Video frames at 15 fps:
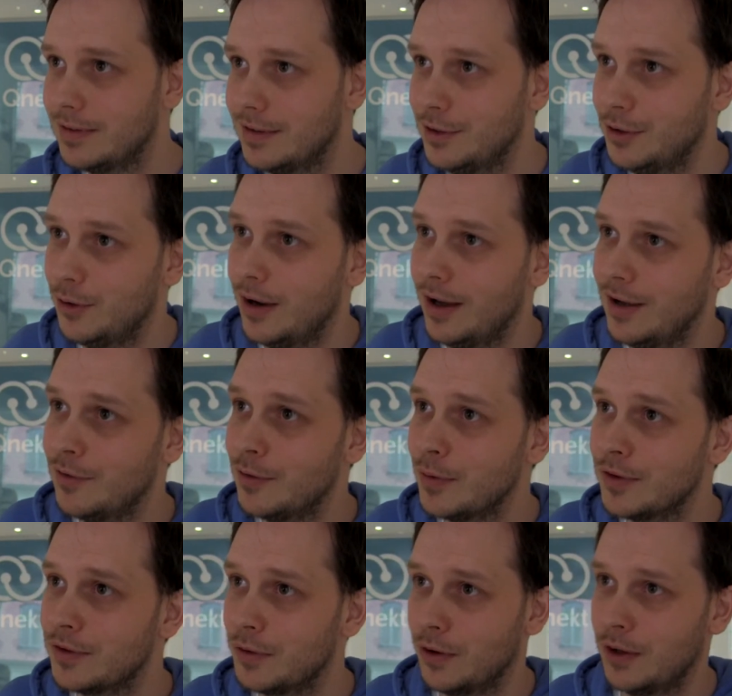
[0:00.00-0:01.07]
You know, yeah.
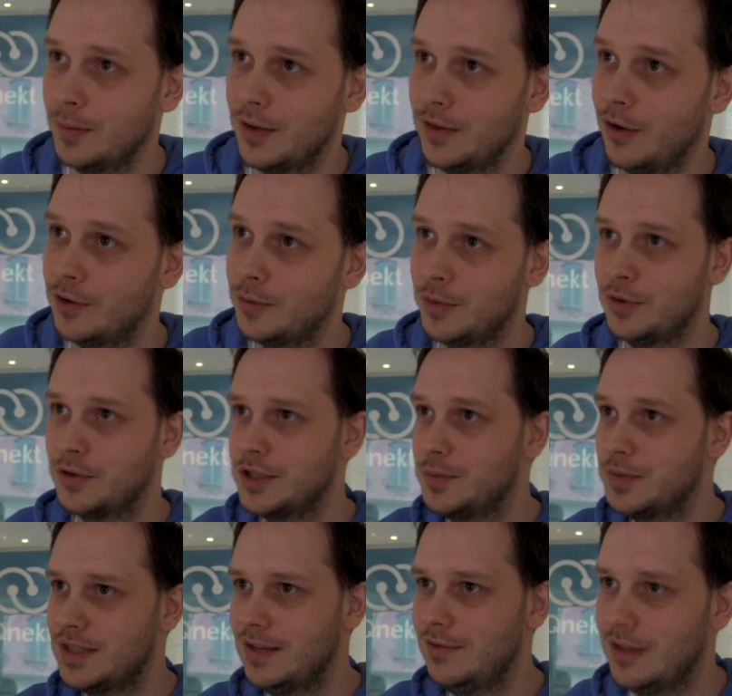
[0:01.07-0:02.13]
everyone's talking about
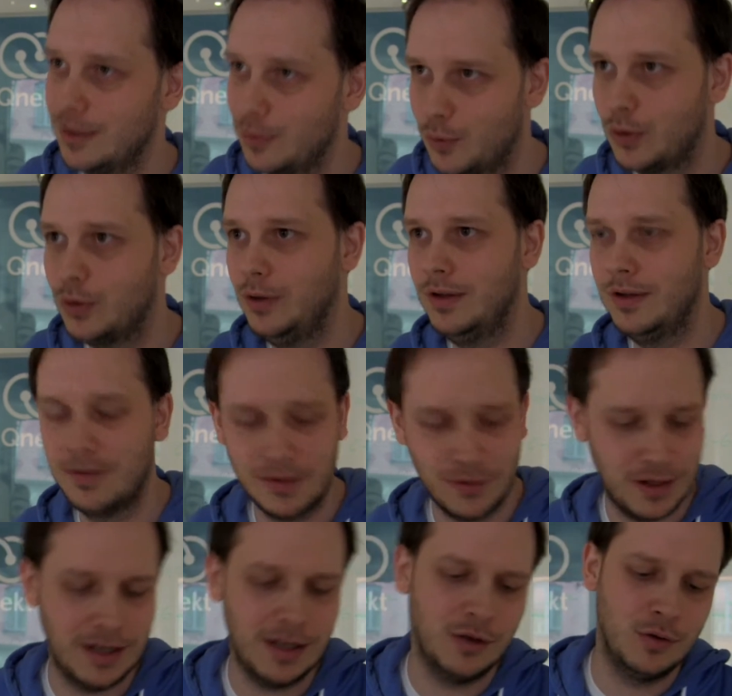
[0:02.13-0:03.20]
entrepreneurship saving the world. It's
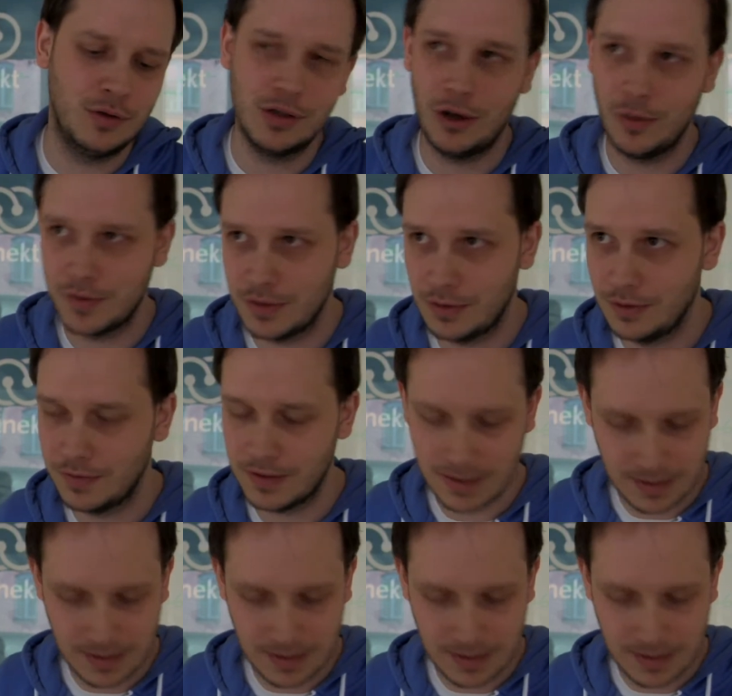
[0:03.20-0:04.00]
creating new jobs and all of